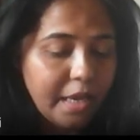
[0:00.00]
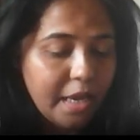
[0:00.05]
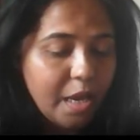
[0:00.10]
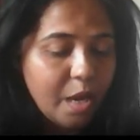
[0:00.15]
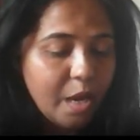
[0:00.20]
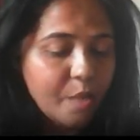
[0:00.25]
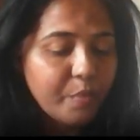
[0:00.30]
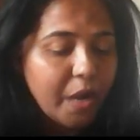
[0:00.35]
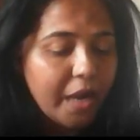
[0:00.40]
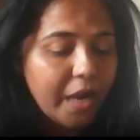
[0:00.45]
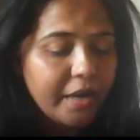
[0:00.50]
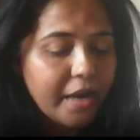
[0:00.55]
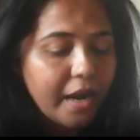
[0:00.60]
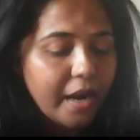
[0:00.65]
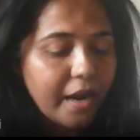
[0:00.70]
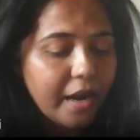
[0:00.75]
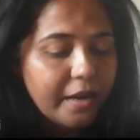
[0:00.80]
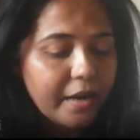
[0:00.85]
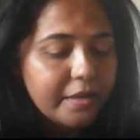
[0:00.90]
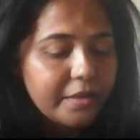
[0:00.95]
By
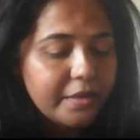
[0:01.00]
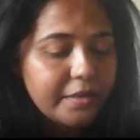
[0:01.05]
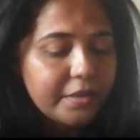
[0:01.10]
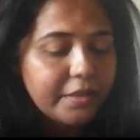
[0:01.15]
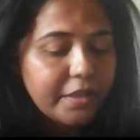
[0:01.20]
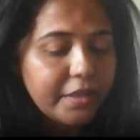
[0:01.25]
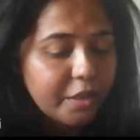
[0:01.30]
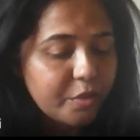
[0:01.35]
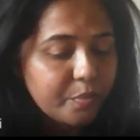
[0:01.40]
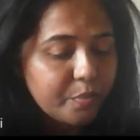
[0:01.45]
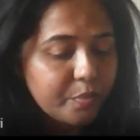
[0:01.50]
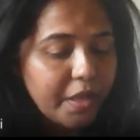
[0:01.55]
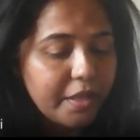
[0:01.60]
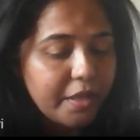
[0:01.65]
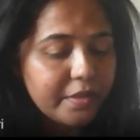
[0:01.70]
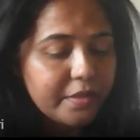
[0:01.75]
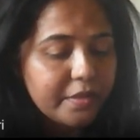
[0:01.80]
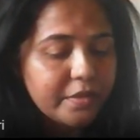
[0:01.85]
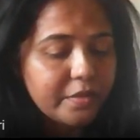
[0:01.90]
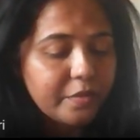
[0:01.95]
art, it
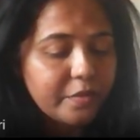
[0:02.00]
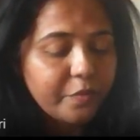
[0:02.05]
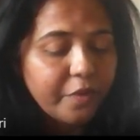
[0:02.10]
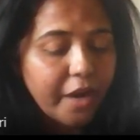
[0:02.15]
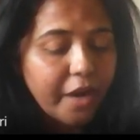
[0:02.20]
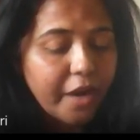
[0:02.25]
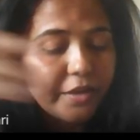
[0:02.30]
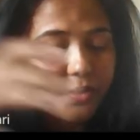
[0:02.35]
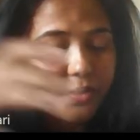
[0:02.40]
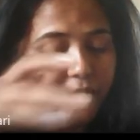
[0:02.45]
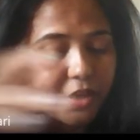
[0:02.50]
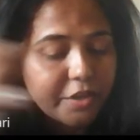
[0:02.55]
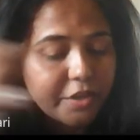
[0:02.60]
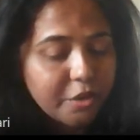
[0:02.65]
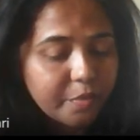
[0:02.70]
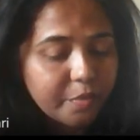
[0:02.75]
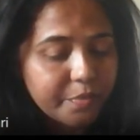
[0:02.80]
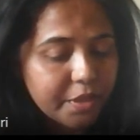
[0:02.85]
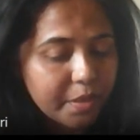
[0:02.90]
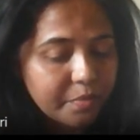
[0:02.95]
means wide range of
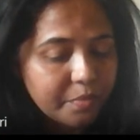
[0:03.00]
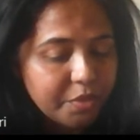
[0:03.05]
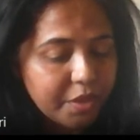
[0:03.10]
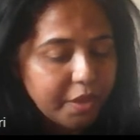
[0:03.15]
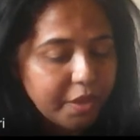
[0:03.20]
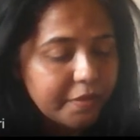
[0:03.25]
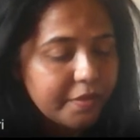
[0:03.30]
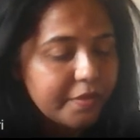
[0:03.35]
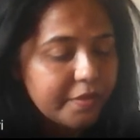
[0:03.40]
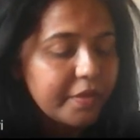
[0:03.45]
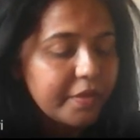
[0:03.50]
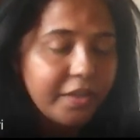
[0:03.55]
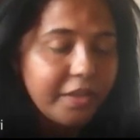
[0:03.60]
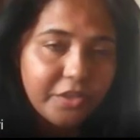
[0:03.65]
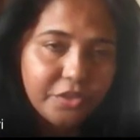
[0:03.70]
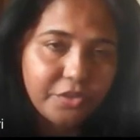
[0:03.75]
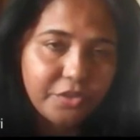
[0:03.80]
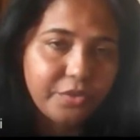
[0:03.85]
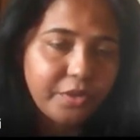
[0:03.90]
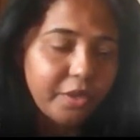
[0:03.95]
subjects:
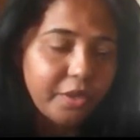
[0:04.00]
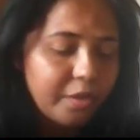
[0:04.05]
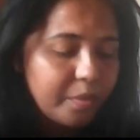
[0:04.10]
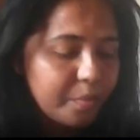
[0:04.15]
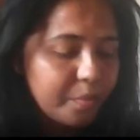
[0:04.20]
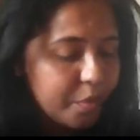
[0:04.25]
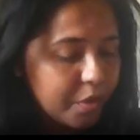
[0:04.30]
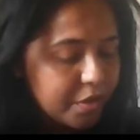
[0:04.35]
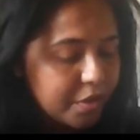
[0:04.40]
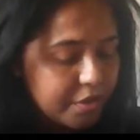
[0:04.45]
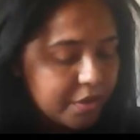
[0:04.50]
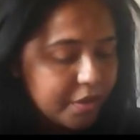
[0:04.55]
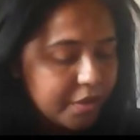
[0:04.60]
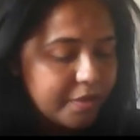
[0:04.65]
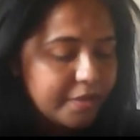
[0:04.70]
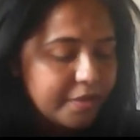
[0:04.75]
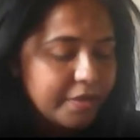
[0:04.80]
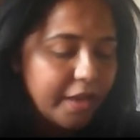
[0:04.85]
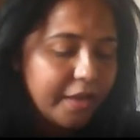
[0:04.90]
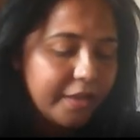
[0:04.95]
history, political
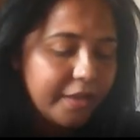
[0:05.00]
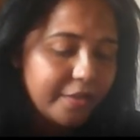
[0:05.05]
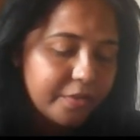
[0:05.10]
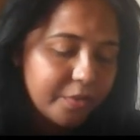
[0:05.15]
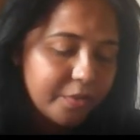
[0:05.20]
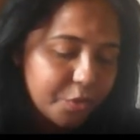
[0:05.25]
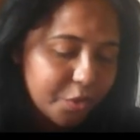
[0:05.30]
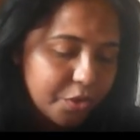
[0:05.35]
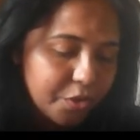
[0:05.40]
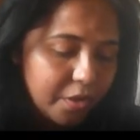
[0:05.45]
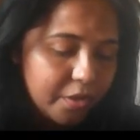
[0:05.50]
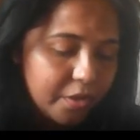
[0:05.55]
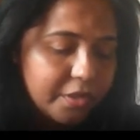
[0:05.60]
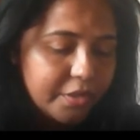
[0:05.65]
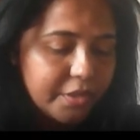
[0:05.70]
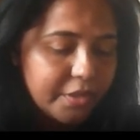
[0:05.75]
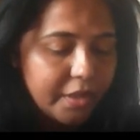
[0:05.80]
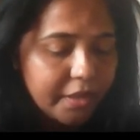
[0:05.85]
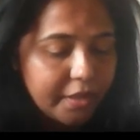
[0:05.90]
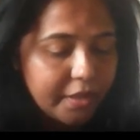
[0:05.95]
science,
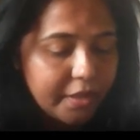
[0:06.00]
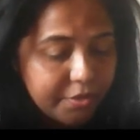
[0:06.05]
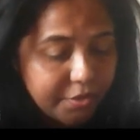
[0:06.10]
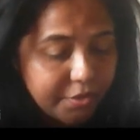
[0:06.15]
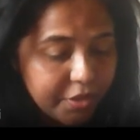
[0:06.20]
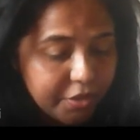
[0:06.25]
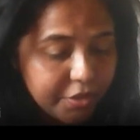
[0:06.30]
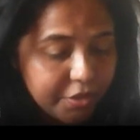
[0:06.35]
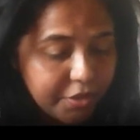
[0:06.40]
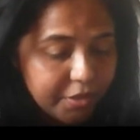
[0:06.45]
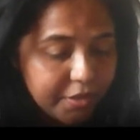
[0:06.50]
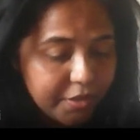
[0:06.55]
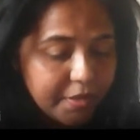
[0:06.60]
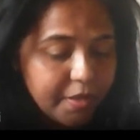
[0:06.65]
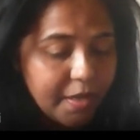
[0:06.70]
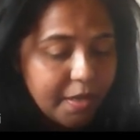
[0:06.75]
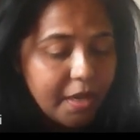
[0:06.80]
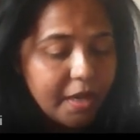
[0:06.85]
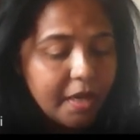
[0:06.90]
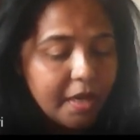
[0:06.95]
sociology, literature,
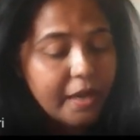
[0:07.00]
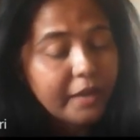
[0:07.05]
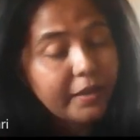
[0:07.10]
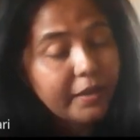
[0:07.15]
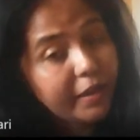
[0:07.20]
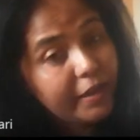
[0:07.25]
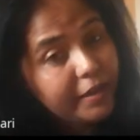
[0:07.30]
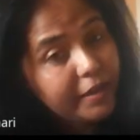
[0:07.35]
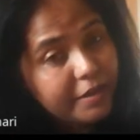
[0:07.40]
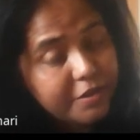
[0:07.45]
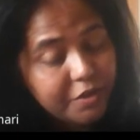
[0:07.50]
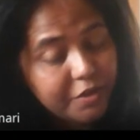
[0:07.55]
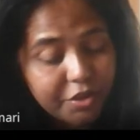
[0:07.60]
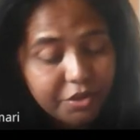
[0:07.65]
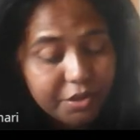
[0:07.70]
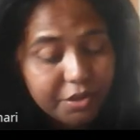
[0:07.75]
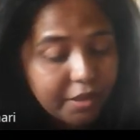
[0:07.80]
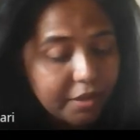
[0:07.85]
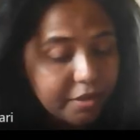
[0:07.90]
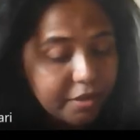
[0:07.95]
again, literature
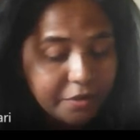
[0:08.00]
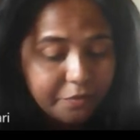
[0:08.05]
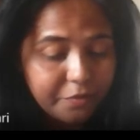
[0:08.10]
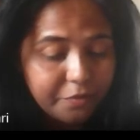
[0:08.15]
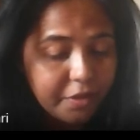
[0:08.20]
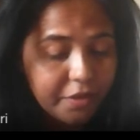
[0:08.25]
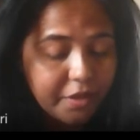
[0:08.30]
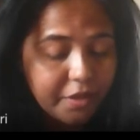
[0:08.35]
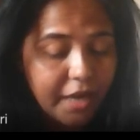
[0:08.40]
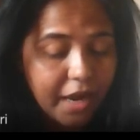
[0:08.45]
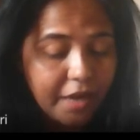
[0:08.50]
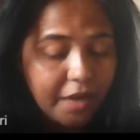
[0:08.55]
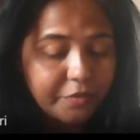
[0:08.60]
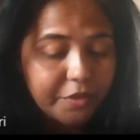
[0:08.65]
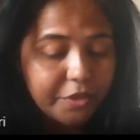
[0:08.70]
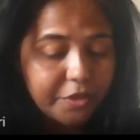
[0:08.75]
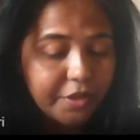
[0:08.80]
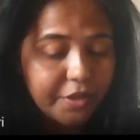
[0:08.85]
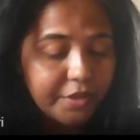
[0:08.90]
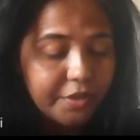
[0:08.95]
in different
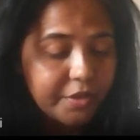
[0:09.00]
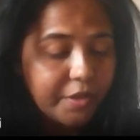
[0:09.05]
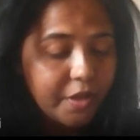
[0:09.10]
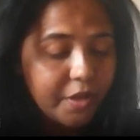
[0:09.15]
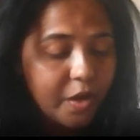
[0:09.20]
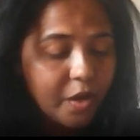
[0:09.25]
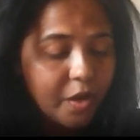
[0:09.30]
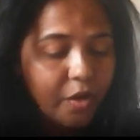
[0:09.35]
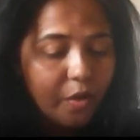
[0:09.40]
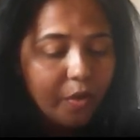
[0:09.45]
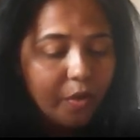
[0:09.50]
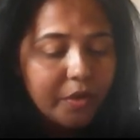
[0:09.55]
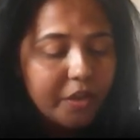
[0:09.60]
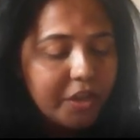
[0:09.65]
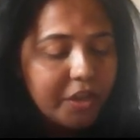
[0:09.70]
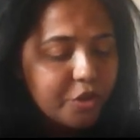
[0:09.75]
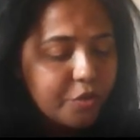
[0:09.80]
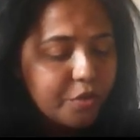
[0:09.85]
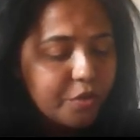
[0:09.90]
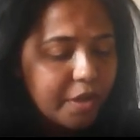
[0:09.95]
languages. Only
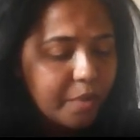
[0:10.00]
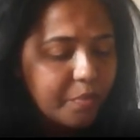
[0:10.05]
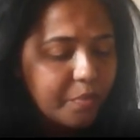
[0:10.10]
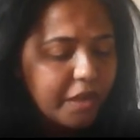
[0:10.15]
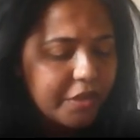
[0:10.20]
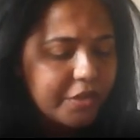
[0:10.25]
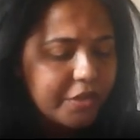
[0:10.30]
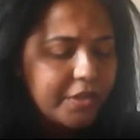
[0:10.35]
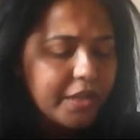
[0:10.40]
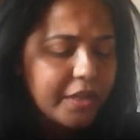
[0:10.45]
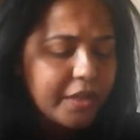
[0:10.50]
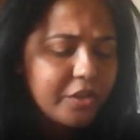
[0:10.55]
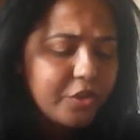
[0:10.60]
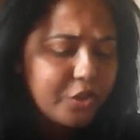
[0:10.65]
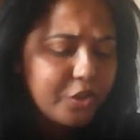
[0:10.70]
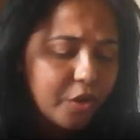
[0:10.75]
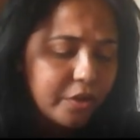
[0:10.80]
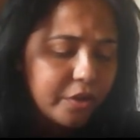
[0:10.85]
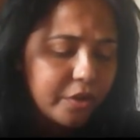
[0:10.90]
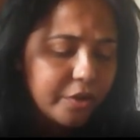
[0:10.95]
to some extent,
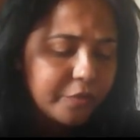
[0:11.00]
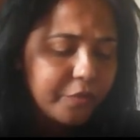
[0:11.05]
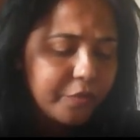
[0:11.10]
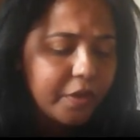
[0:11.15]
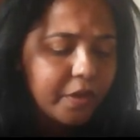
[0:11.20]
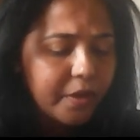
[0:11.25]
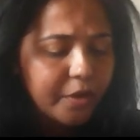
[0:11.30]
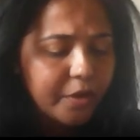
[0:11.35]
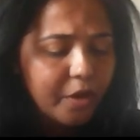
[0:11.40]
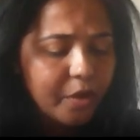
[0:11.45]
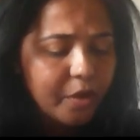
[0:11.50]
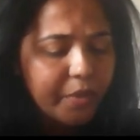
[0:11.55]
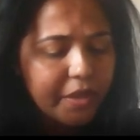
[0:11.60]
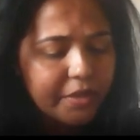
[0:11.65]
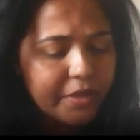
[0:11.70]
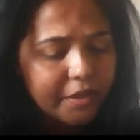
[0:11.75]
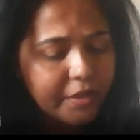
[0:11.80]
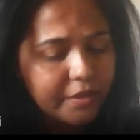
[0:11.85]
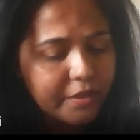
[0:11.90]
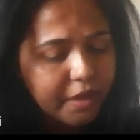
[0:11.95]
geography, economics,
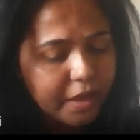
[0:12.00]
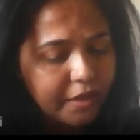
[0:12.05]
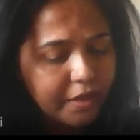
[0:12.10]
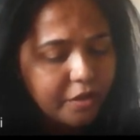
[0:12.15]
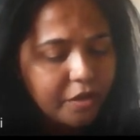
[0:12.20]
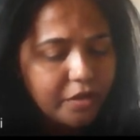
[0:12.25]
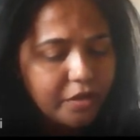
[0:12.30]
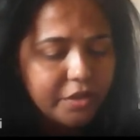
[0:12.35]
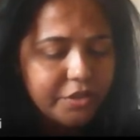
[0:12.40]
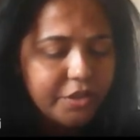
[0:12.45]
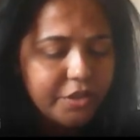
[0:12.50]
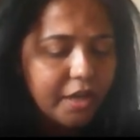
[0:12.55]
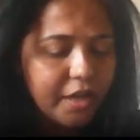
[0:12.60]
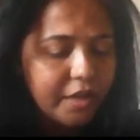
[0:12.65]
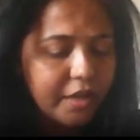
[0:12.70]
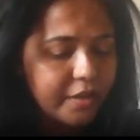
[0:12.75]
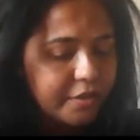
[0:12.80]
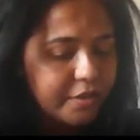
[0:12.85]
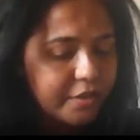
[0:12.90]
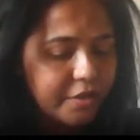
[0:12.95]
and psychology are
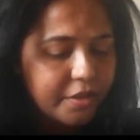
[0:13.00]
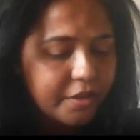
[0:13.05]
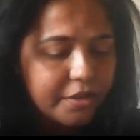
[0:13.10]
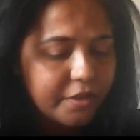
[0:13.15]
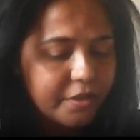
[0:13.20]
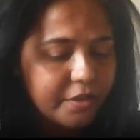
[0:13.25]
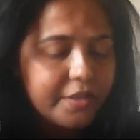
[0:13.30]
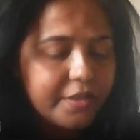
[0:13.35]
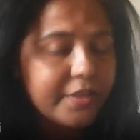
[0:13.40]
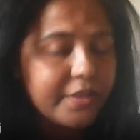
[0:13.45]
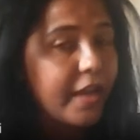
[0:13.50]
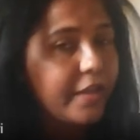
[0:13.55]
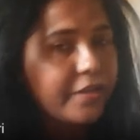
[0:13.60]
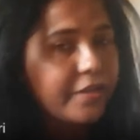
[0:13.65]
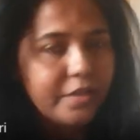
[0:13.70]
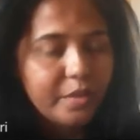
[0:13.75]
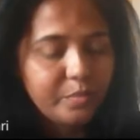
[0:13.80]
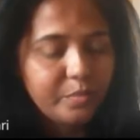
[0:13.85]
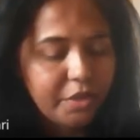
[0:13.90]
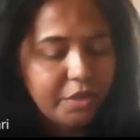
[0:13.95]
considered science
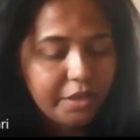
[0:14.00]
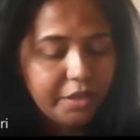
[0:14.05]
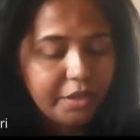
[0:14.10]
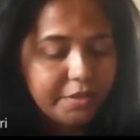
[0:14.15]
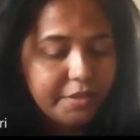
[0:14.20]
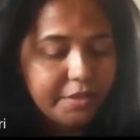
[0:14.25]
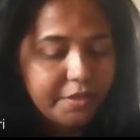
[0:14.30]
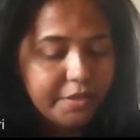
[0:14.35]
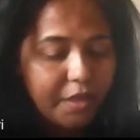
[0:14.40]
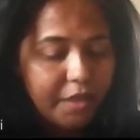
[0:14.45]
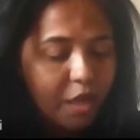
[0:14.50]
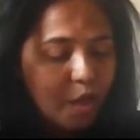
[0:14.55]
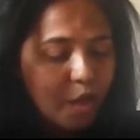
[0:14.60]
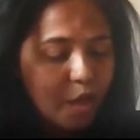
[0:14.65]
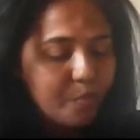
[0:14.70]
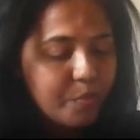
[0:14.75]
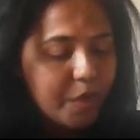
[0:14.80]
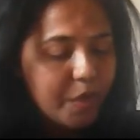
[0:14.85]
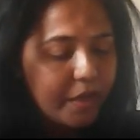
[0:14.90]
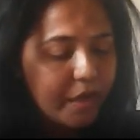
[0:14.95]
subjects.
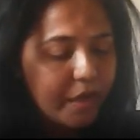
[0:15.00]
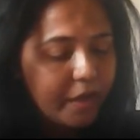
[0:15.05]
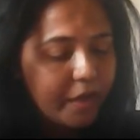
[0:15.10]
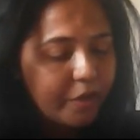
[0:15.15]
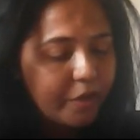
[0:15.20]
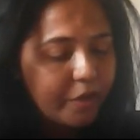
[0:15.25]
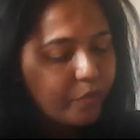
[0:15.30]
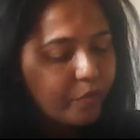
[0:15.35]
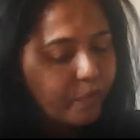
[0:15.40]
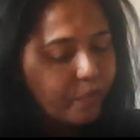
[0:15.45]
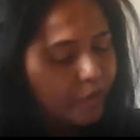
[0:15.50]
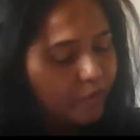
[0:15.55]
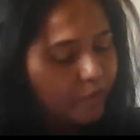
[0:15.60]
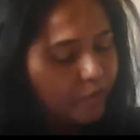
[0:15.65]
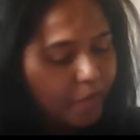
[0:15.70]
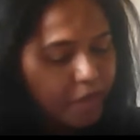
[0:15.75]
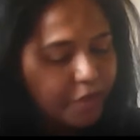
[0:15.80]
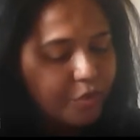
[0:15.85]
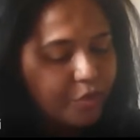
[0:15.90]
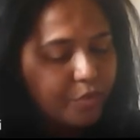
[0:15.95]
But I know one of my
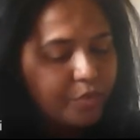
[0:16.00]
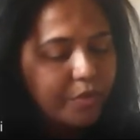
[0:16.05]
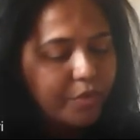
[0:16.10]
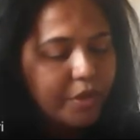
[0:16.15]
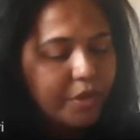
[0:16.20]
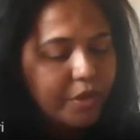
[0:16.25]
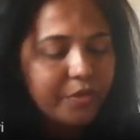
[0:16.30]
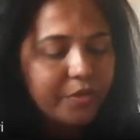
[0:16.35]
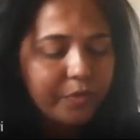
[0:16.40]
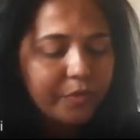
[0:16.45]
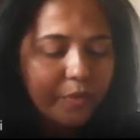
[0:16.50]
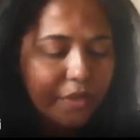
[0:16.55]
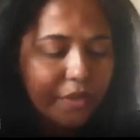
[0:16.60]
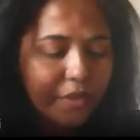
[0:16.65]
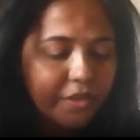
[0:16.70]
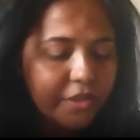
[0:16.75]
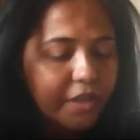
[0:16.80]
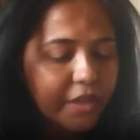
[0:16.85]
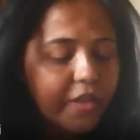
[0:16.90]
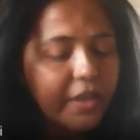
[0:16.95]
students who was
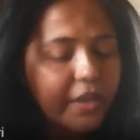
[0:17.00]
studying